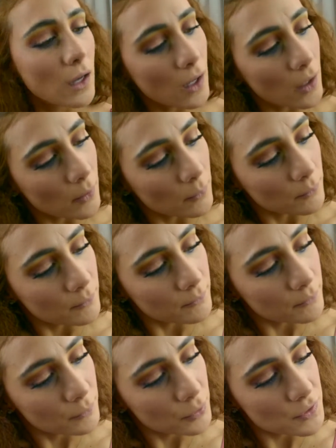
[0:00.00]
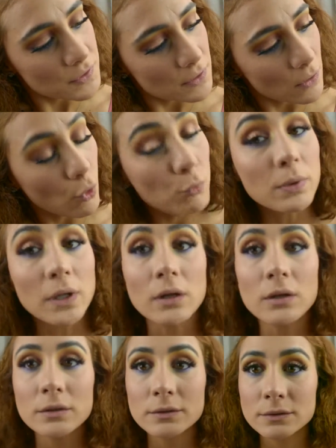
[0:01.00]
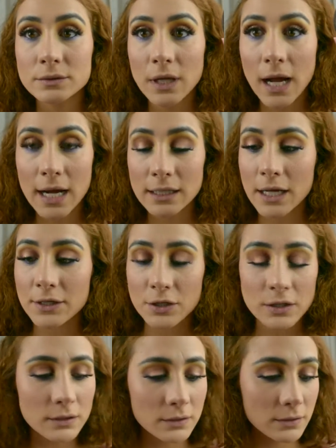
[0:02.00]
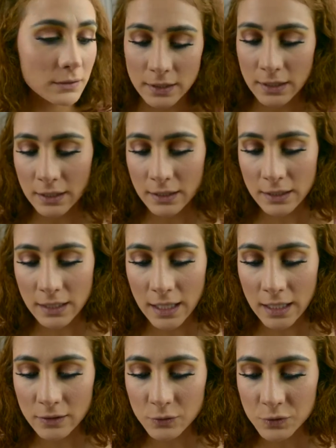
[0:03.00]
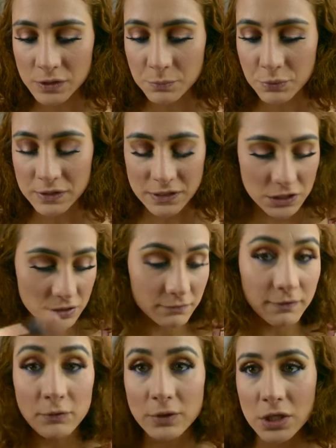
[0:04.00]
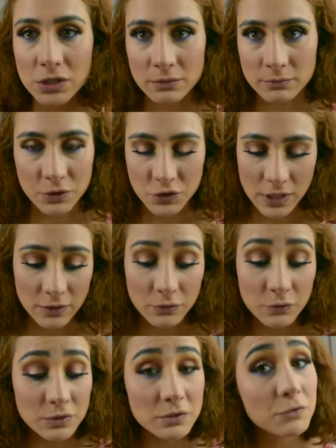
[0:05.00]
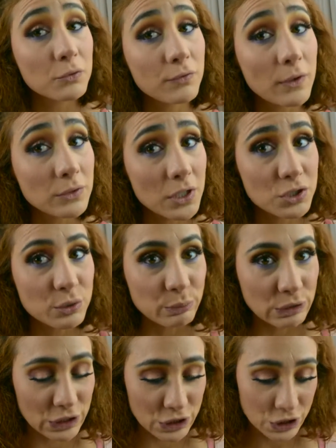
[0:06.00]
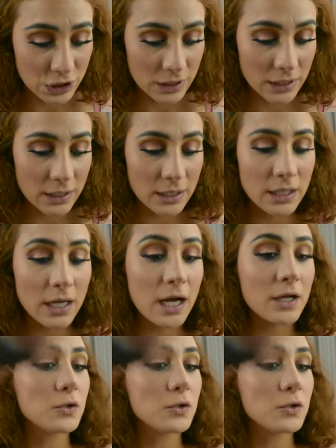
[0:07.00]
Opal highlighter in a Luxie Precision foundation brush. I don't use this with foundation brush. I